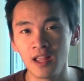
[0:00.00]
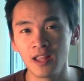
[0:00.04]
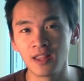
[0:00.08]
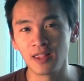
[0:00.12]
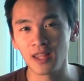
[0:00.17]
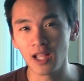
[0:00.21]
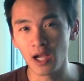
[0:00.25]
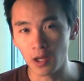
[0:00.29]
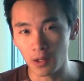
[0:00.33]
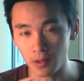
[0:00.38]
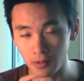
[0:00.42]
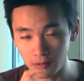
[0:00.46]

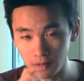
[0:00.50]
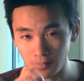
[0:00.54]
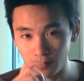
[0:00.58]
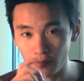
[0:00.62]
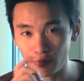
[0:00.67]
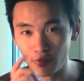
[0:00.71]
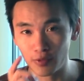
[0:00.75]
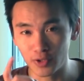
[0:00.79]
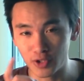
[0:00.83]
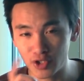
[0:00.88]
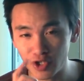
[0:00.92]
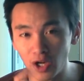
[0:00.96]
Now,
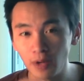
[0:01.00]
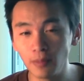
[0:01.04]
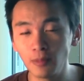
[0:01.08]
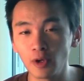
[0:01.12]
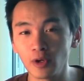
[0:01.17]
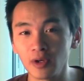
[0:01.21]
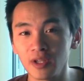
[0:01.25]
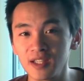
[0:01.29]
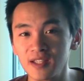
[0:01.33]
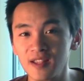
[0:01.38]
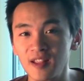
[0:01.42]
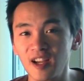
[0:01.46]
the trouble
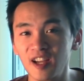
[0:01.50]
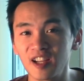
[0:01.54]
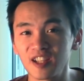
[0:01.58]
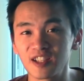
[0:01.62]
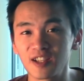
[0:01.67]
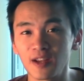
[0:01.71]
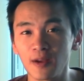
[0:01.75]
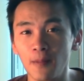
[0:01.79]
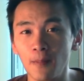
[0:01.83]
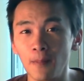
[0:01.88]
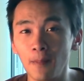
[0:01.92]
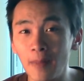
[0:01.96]
is that
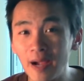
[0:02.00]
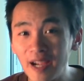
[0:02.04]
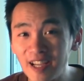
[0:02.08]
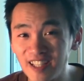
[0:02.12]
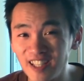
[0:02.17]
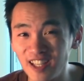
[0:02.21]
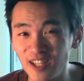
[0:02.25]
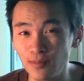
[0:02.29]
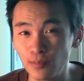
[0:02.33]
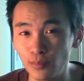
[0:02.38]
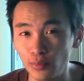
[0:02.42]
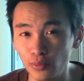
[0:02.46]

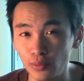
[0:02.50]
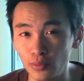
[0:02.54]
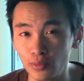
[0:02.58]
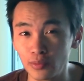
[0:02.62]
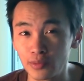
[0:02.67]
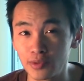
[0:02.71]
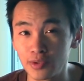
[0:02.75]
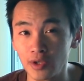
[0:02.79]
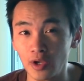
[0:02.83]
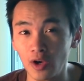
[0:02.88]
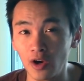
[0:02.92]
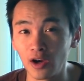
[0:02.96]
mining
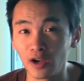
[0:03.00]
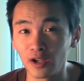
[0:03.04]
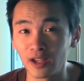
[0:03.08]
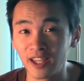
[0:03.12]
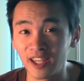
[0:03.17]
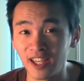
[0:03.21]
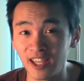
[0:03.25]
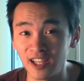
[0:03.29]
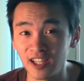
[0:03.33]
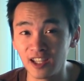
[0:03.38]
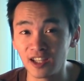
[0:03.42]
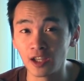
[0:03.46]
pools are
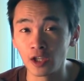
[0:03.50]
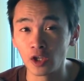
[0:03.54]
getting